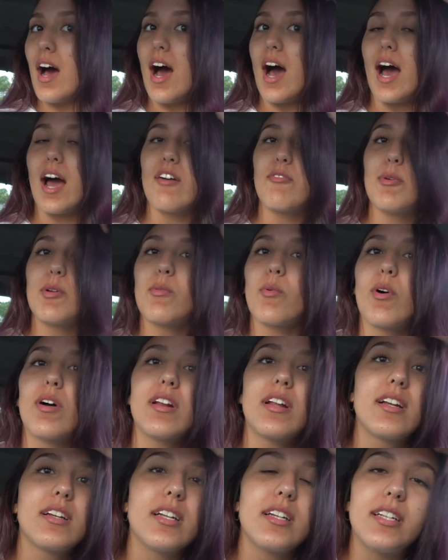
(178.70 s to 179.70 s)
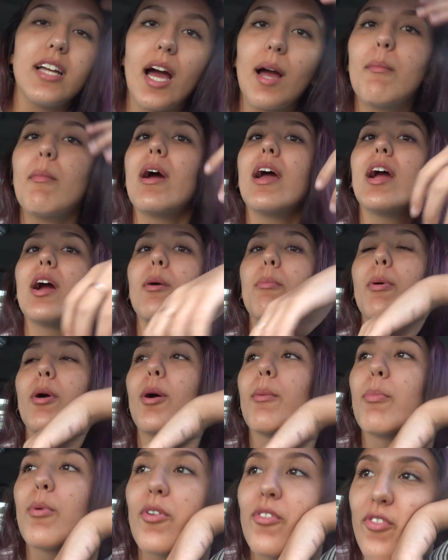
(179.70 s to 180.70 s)
I've been wanting to dye my hair
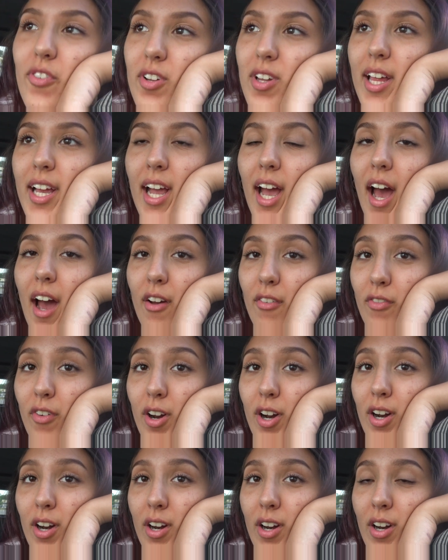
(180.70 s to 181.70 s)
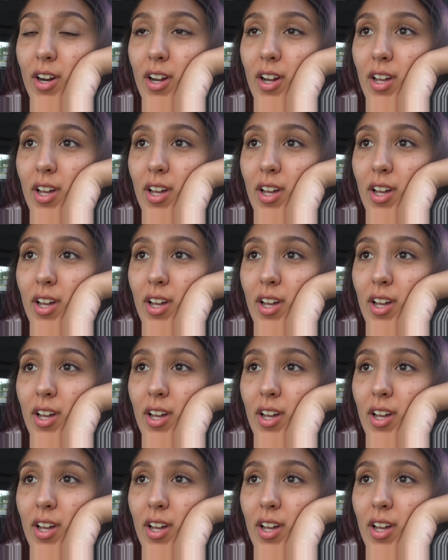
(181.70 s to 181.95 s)
purple for like ever.